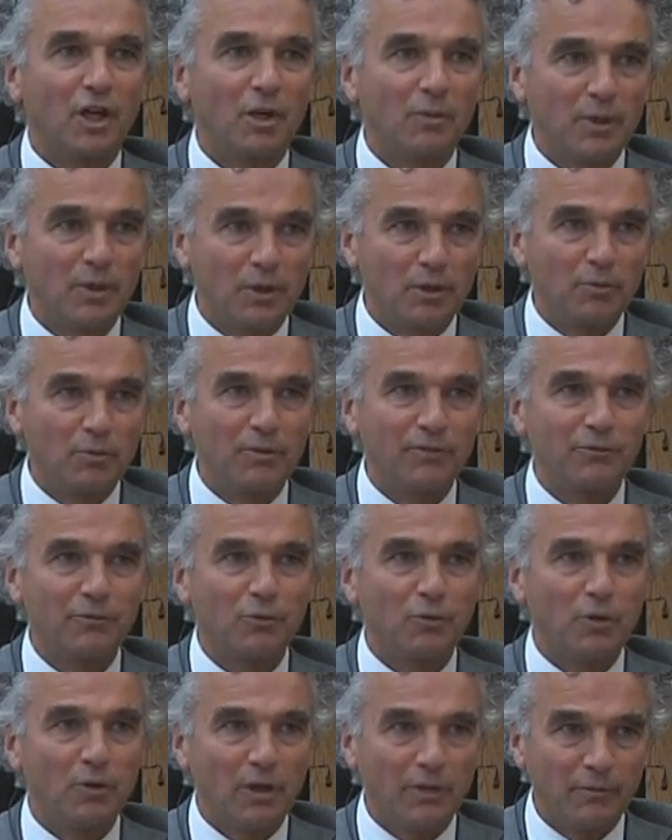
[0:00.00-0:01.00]
Are we going to
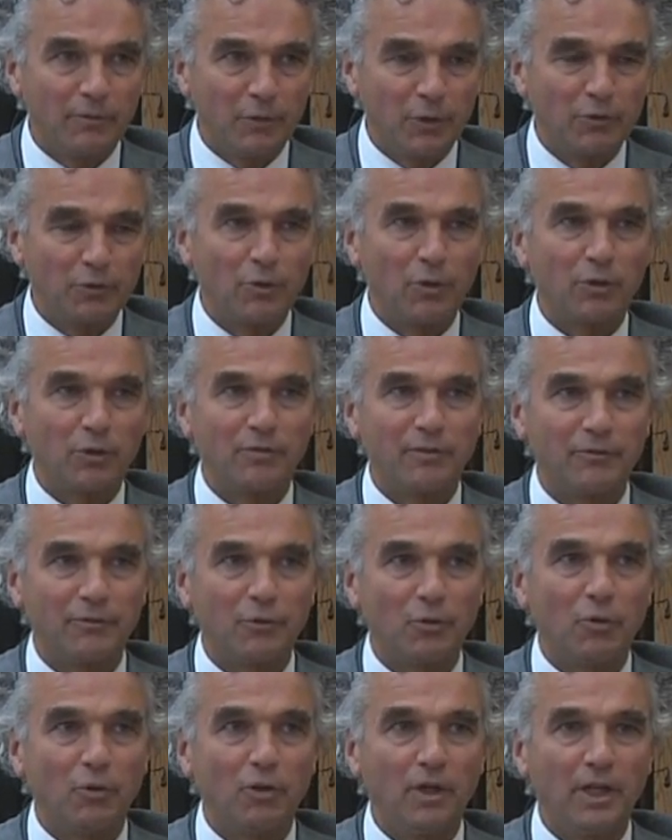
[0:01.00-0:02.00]
withdraw, are we not going to
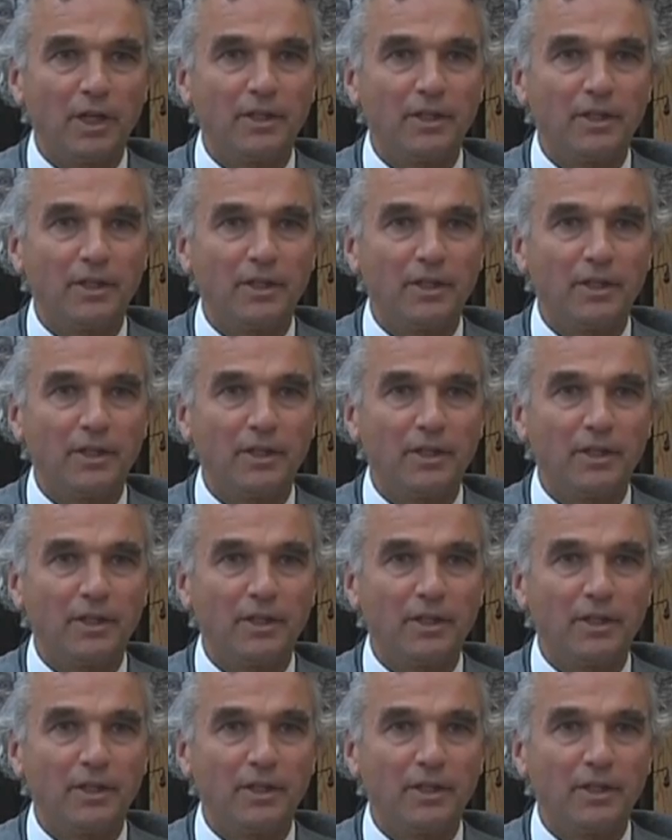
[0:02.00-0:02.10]
withdraw?